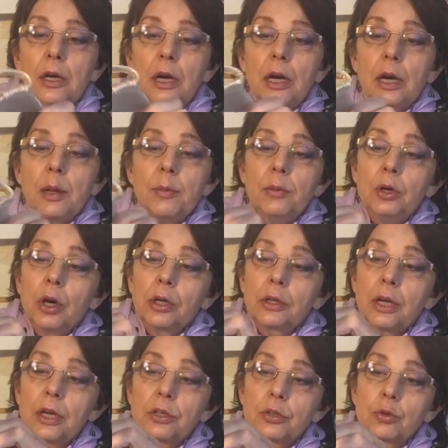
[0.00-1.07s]

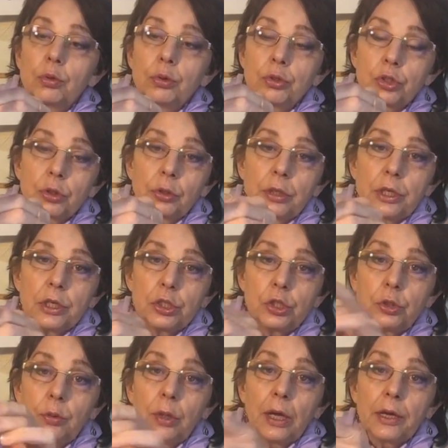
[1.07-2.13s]
Not as crucial in a
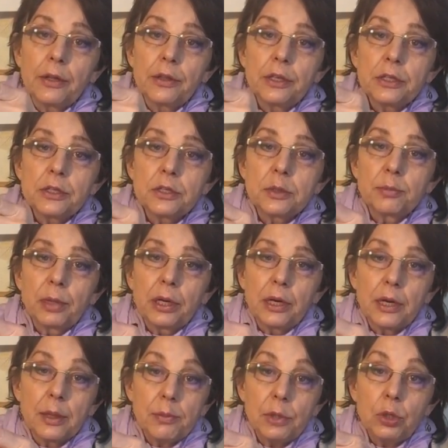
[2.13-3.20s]
shoe like this, but
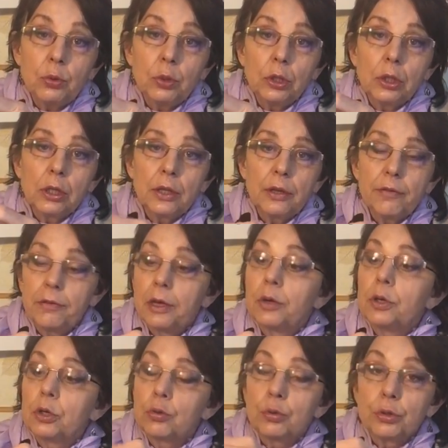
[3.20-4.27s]
in a mule,
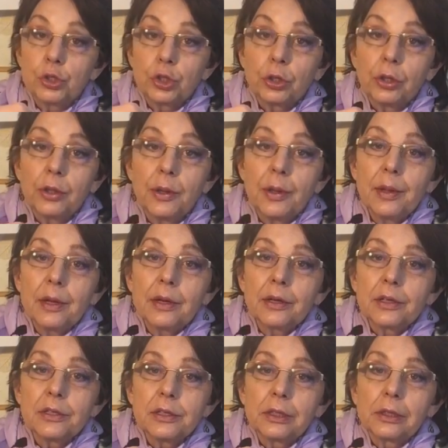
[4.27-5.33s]
very crucial,
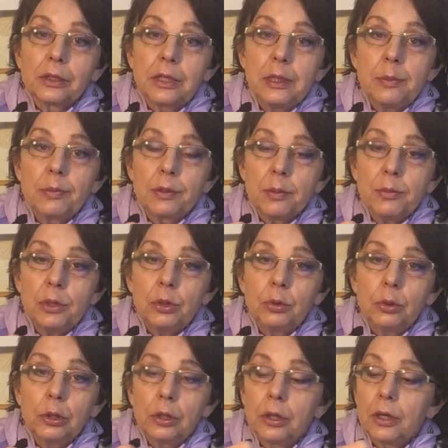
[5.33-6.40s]
because it'll keep the
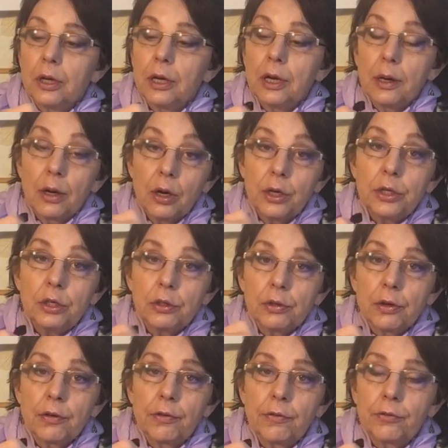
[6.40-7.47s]
mule on
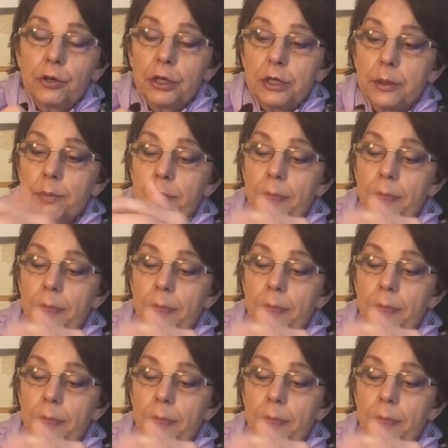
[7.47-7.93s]
your foot.